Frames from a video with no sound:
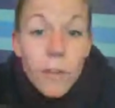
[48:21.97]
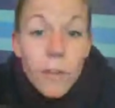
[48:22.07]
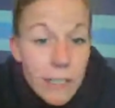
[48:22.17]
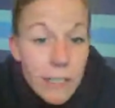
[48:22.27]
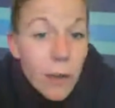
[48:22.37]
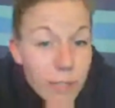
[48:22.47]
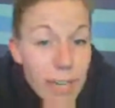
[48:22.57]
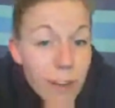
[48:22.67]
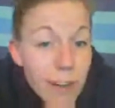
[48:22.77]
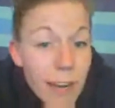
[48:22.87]
Why don't you
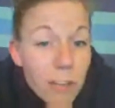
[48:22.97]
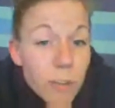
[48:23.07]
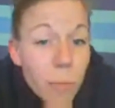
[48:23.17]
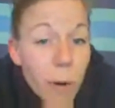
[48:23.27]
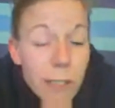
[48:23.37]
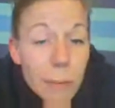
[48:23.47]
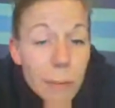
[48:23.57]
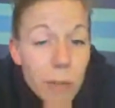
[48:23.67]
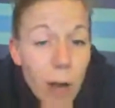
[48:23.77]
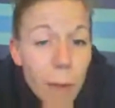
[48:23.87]
take on an extra
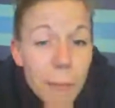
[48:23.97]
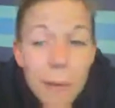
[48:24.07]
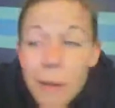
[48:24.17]
part-time job?